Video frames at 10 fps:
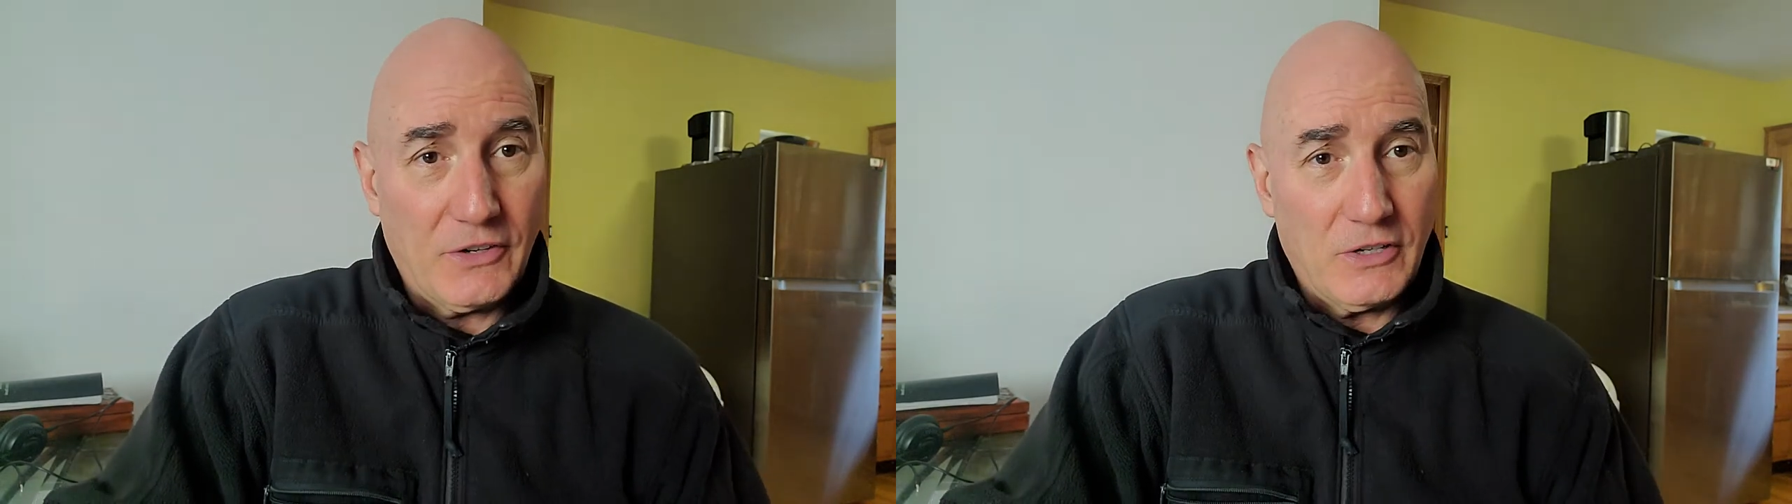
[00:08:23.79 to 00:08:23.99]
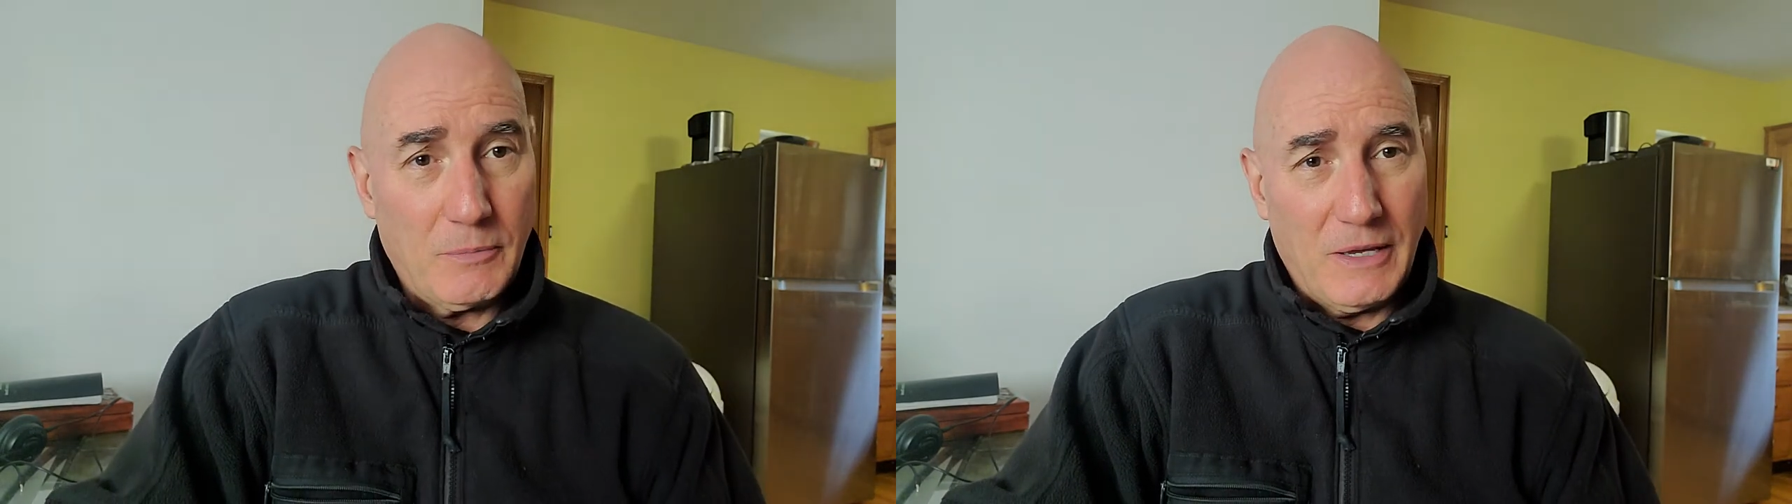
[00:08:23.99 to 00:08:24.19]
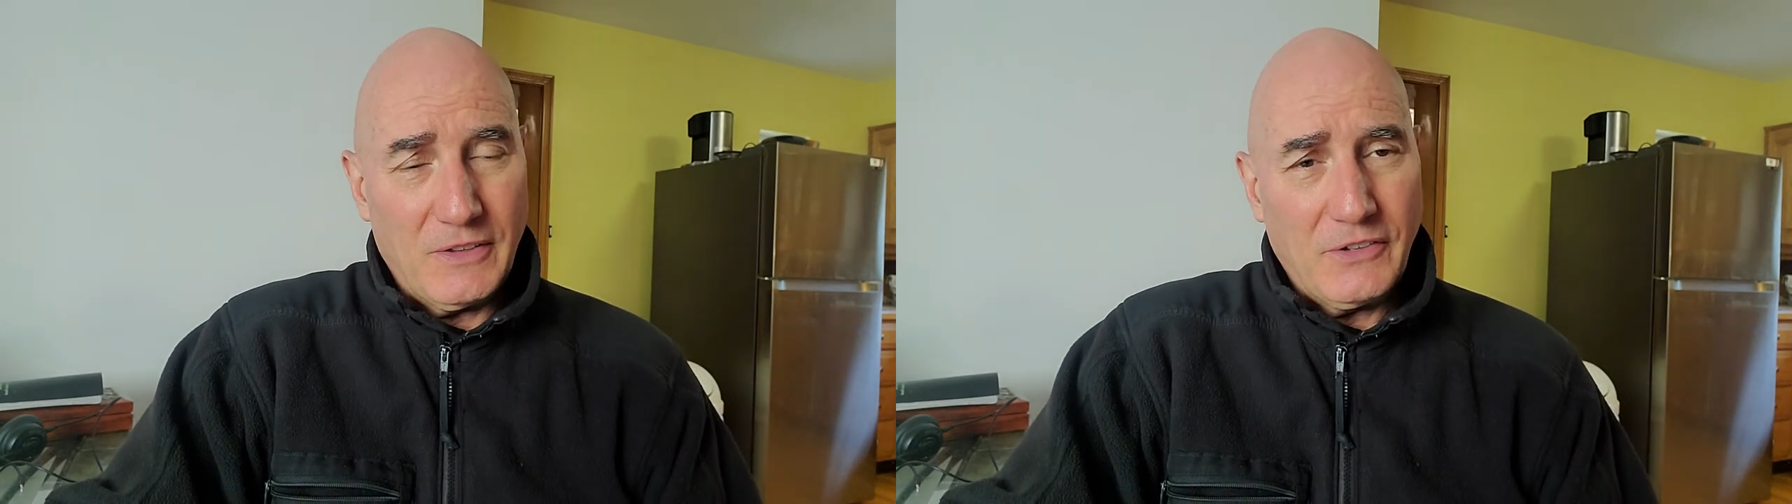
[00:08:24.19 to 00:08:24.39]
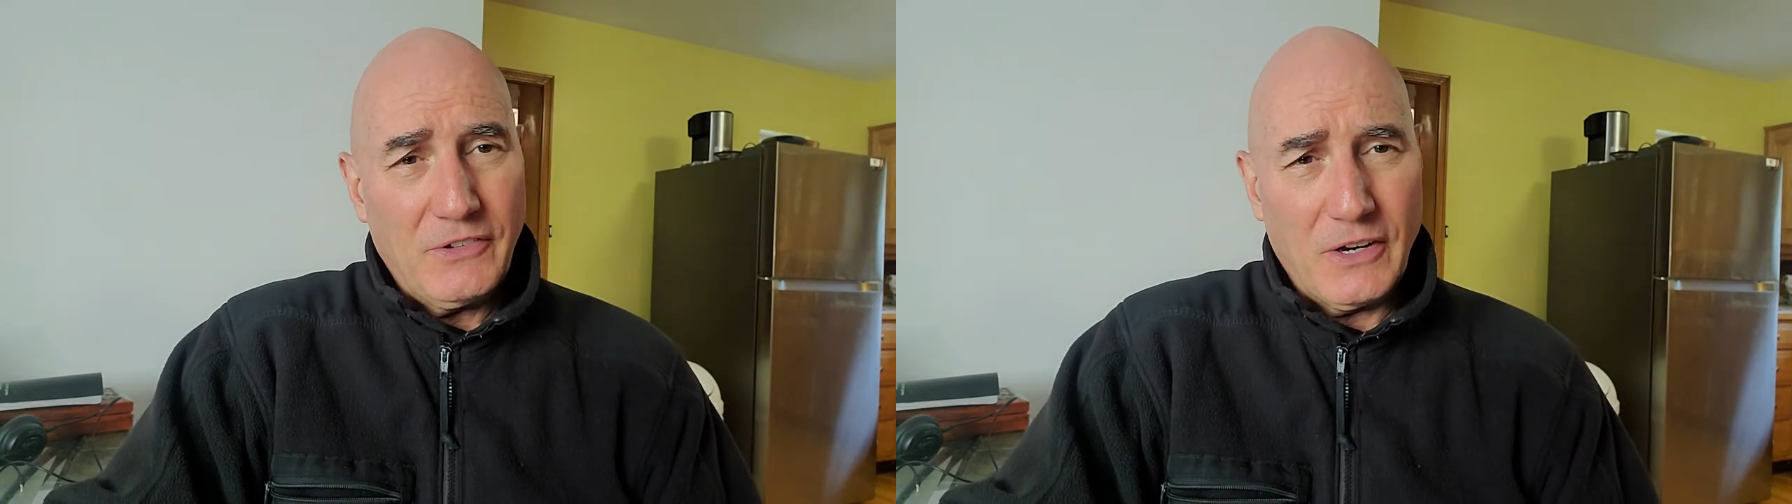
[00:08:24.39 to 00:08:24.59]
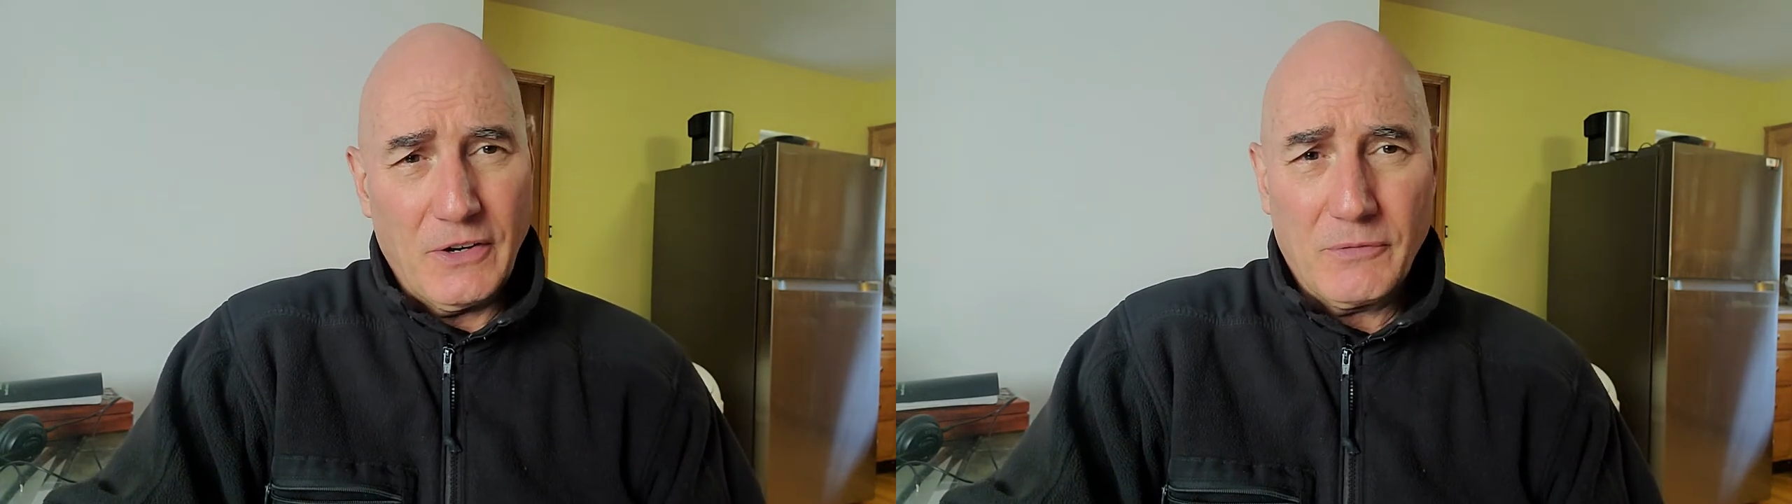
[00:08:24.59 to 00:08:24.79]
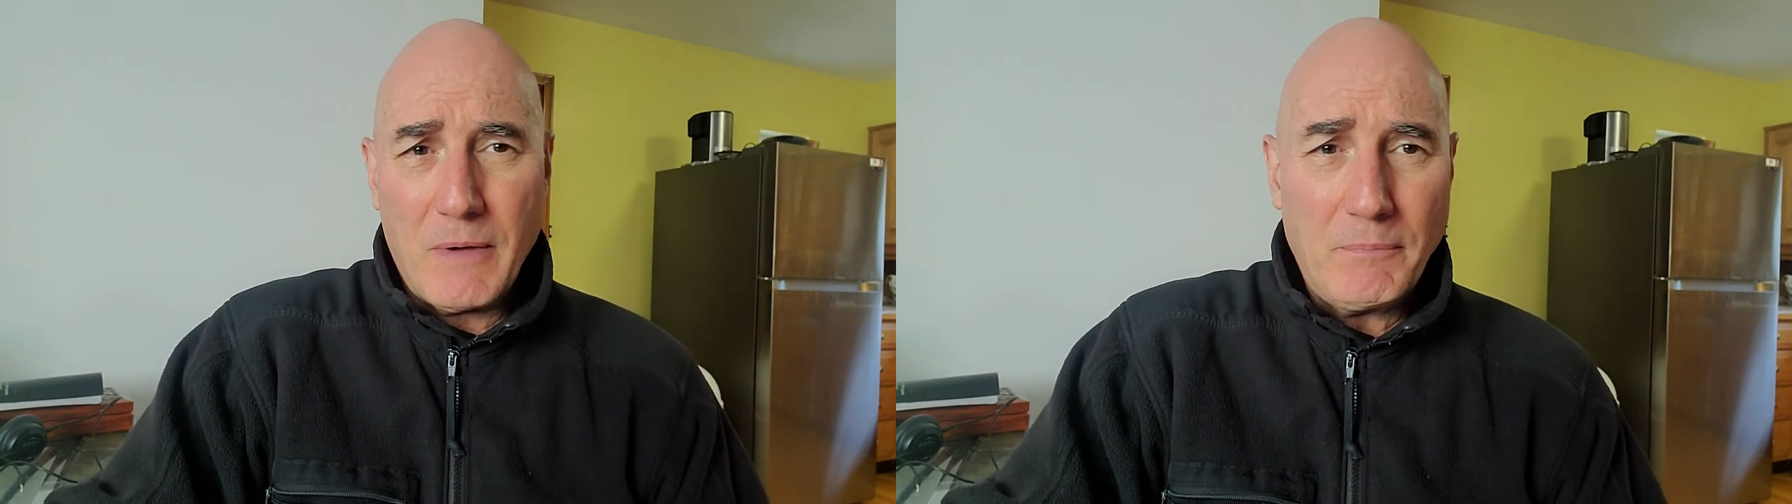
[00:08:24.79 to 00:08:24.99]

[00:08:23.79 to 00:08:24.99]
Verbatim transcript: are going to be in this series.